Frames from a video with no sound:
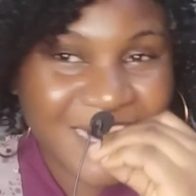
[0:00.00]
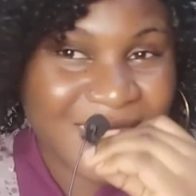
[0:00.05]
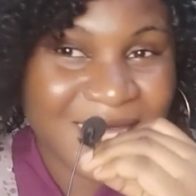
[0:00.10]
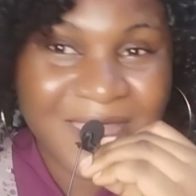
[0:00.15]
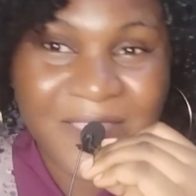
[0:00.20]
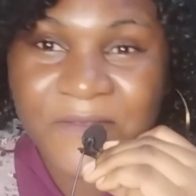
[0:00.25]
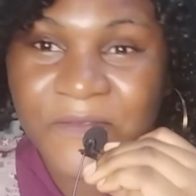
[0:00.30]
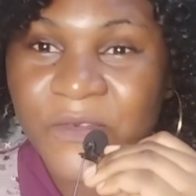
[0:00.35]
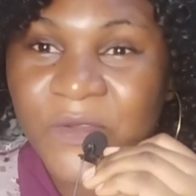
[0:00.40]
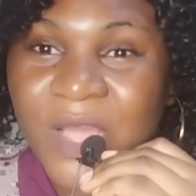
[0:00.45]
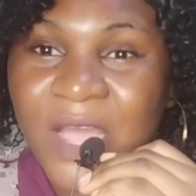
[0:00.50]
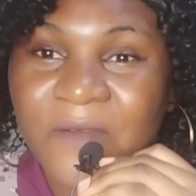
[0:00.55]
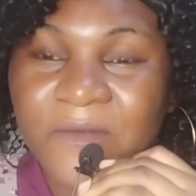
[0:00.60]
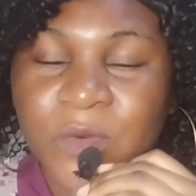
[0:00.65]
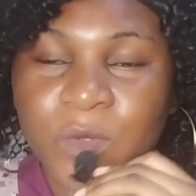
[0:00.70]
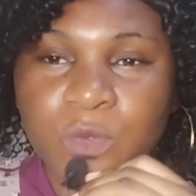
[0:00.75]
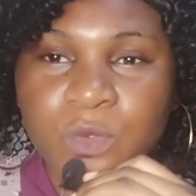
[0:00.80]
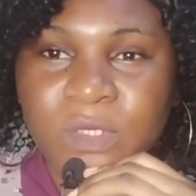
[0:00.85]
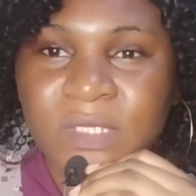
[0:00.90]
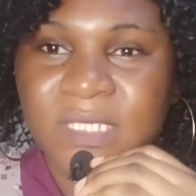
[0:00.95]
If you have
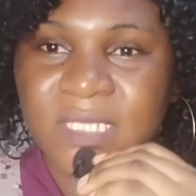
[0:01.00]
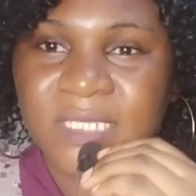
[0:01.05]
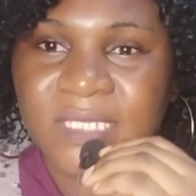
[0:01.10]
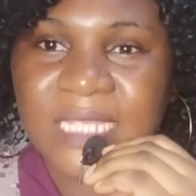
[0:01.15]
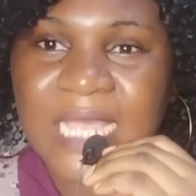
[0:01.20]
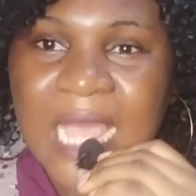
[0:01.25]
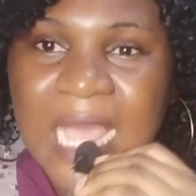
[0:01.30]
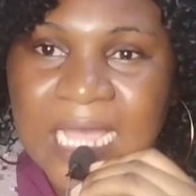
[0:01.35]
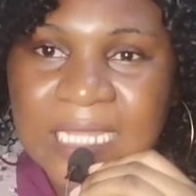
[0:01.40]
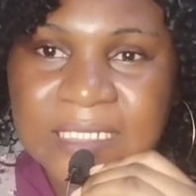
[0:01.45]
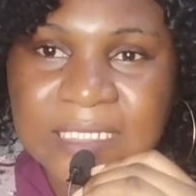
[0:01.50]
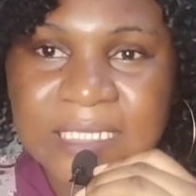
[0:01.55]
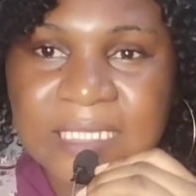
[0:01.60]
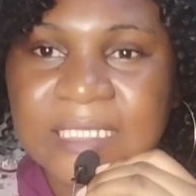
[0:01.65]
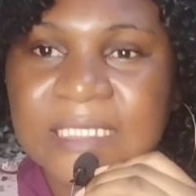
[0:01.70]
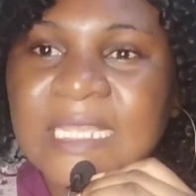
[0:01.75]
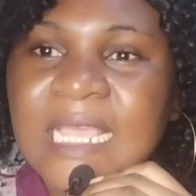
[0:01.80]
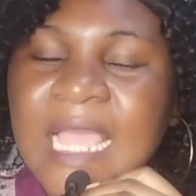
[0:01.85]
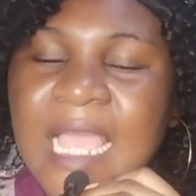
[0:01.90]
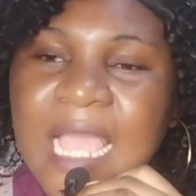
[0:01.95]
all those things, add
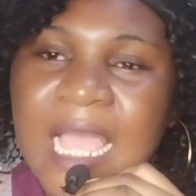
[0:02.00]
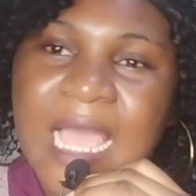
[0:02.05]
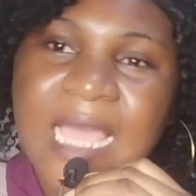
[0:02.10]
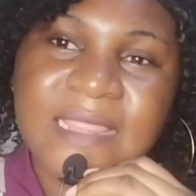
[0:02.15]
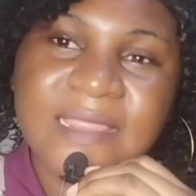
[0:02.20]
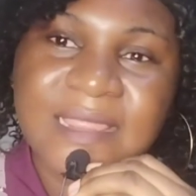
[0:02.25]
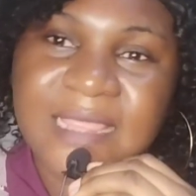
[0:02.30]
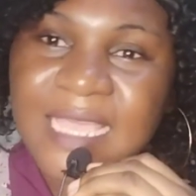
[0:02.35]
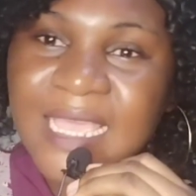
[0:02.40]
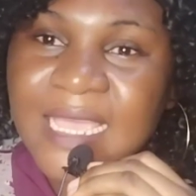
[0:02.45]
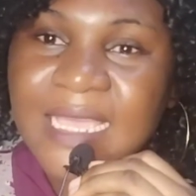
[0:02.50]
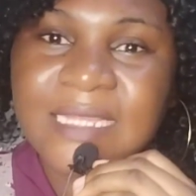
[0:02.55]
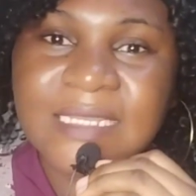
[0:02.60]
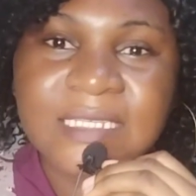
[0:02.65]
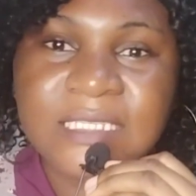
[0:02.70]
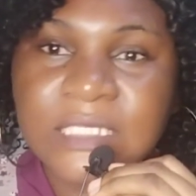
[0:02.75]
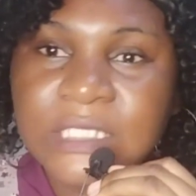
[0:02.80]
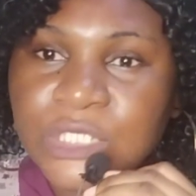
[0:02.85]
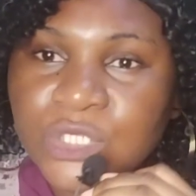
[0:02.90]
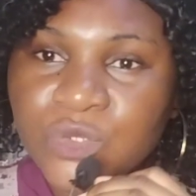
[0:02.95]
it. And then
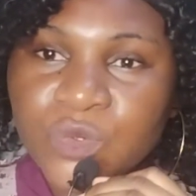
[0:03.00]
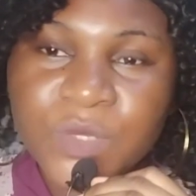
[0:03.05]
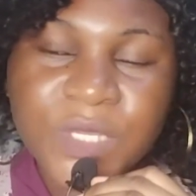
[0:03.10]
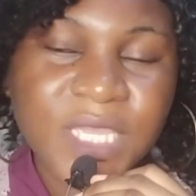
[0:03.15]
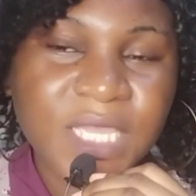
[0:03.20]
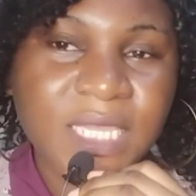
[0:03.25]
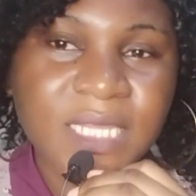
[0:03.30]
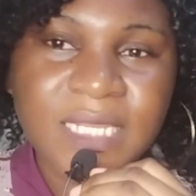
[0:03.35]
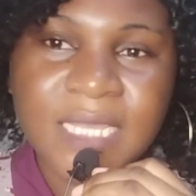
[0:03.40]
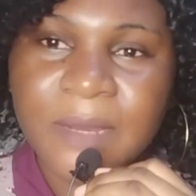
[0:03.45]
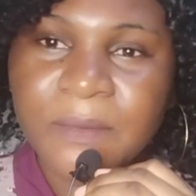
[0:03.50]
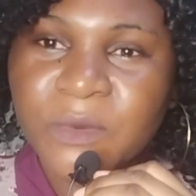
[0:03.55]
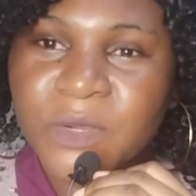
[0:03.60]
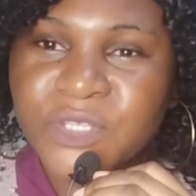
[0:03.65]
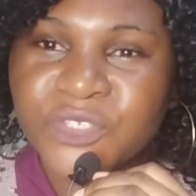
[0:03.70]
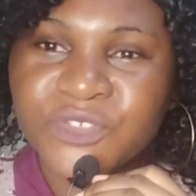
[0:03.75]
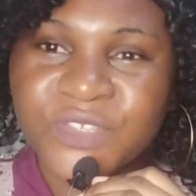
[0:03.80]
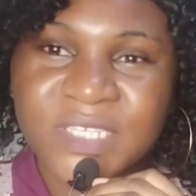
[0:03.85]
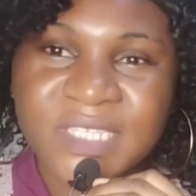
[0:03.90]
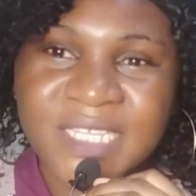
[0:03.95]
in the UK, they are more
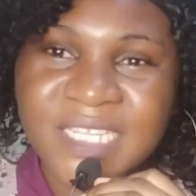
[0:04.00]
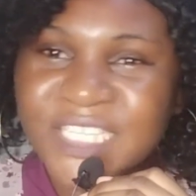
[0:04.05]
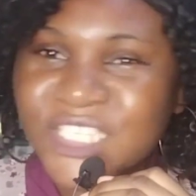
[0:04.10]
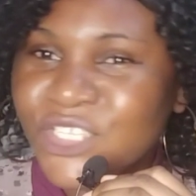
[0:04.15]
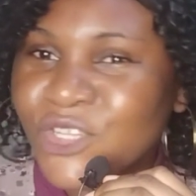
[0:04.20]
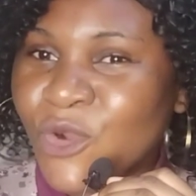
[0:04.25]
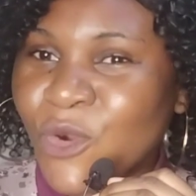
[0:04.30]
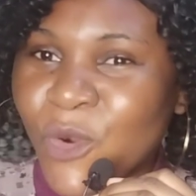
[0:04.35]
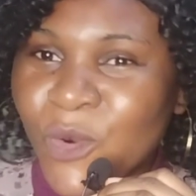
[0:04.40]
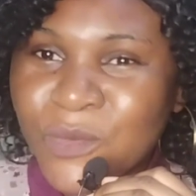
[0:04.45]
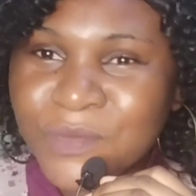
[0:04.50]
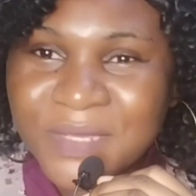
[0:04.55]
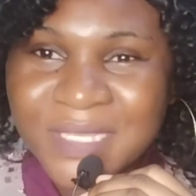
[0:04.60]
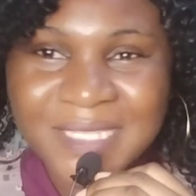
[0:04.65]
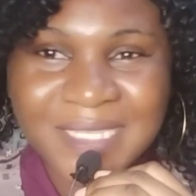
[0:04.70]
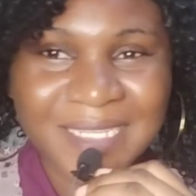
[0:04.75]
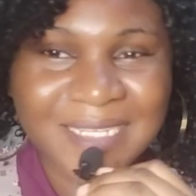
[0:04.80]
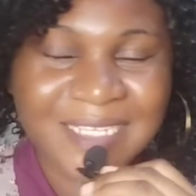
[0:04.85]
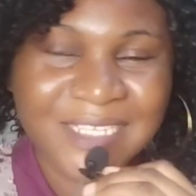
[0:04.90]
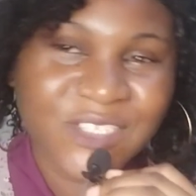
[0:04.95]
interested in your
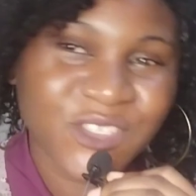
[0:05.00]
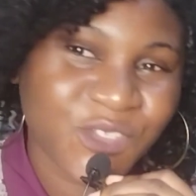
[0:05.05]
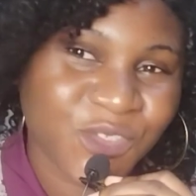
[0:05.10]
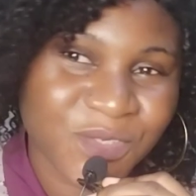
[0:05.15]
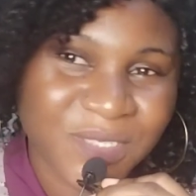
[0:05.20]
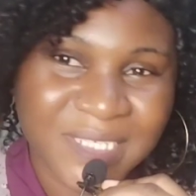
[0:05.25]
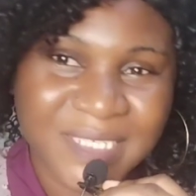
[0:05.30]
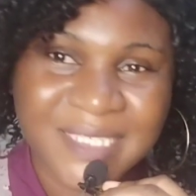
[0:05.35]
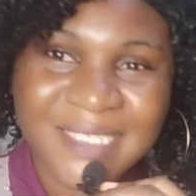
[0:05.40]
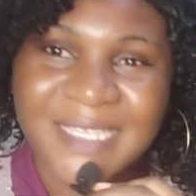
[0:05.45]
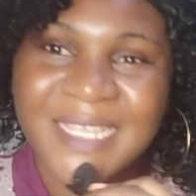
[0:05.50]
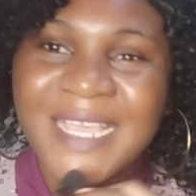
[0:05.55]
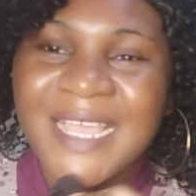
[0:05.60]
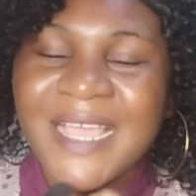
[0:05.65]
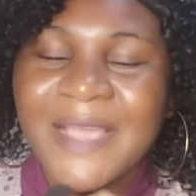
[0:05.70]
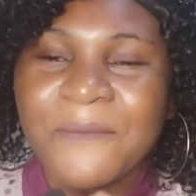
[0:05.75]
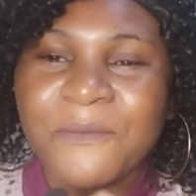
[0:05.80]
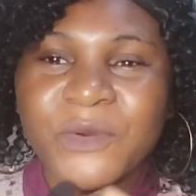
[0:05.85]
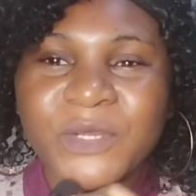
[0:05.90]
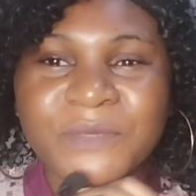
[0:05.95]
hobbies and interests,
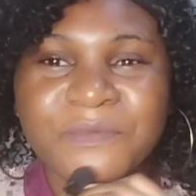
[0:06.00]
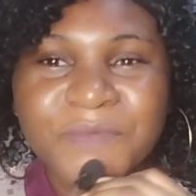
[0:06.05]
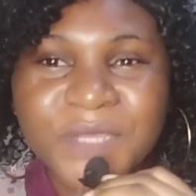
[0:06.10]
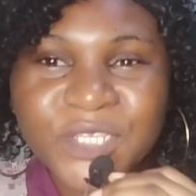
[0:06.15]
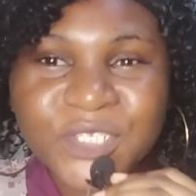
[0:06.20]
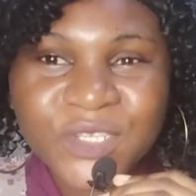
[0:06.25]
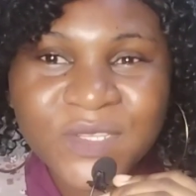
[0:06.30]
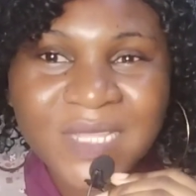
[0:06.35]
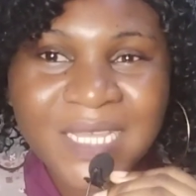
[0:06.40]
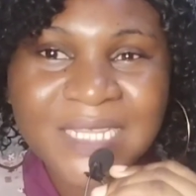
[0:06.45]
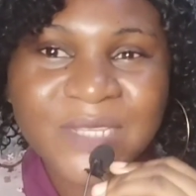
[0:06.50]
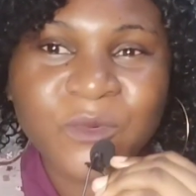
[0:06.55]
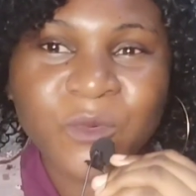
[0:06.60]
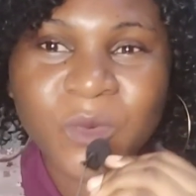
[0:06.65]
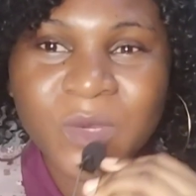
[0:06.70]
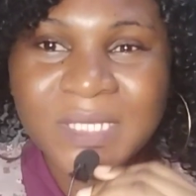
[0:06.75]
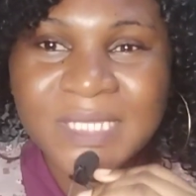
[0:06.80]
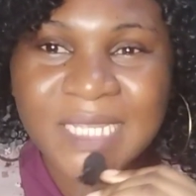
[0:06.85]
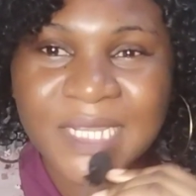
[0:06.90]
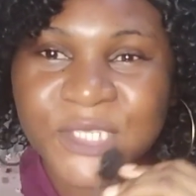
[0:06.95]
but make sure that the
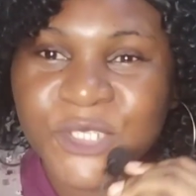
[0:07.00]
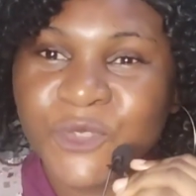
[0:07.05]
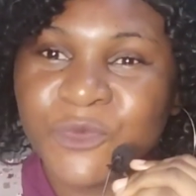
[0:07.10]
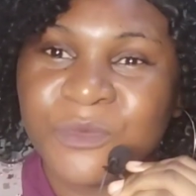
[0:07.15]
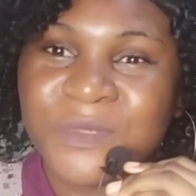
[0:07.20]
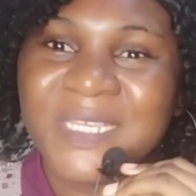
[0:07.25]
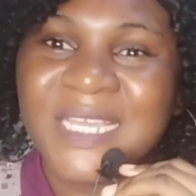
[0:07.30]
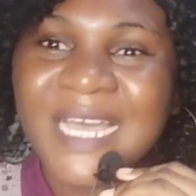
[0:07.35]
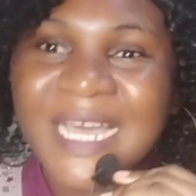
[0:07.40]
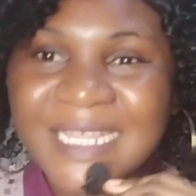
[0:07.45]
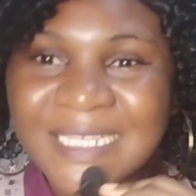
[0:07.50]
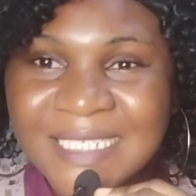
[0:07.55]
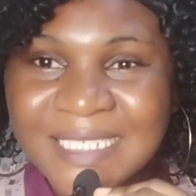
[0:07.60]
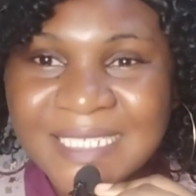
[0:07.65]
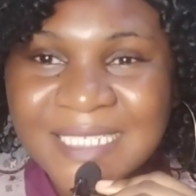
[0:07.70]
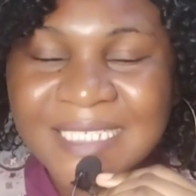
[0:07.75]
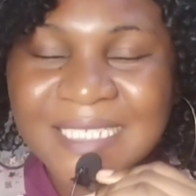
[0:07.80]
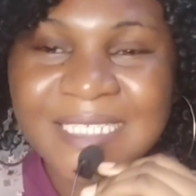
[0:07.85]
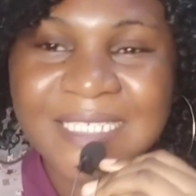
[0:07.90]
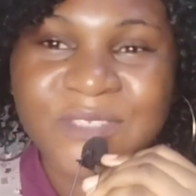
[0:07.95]
ones that you'll be
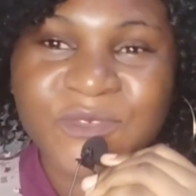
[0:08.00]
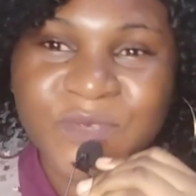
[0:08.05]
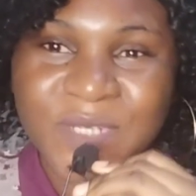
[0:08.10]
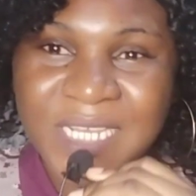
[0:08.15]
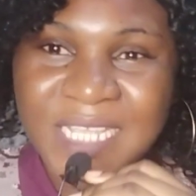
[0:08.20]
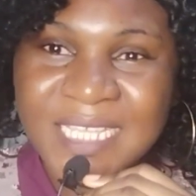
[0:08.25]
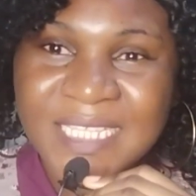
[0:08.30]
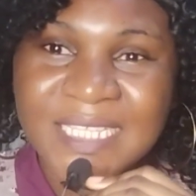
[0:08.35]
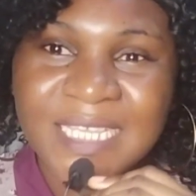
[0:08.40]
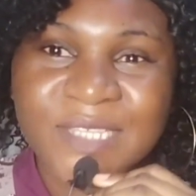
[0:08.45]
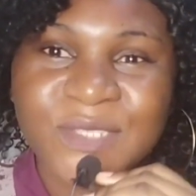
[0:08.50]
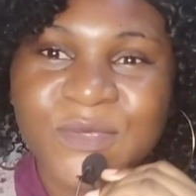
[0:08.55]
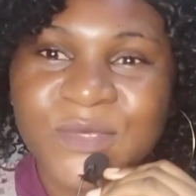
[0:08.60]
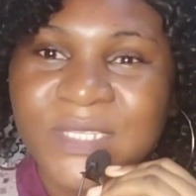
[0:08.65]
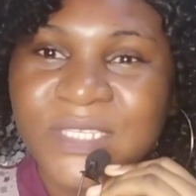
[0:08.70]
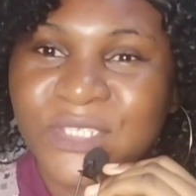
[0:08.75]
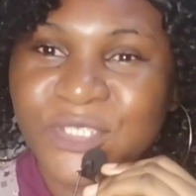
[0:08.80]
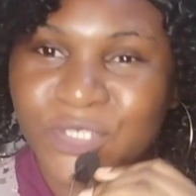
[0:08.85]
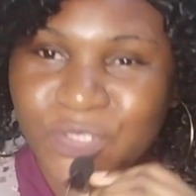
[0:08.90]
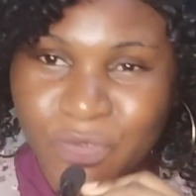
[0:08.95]
adding is related to
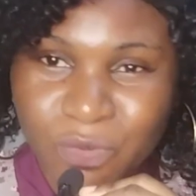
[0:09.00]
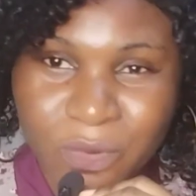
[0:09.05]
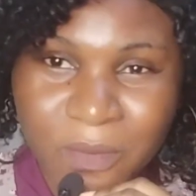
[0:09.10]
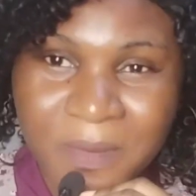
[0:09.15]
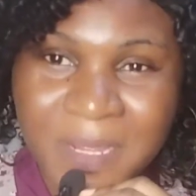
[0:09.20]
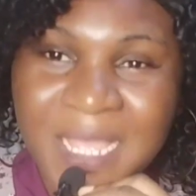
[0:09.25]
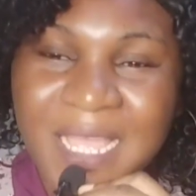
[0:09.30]
the job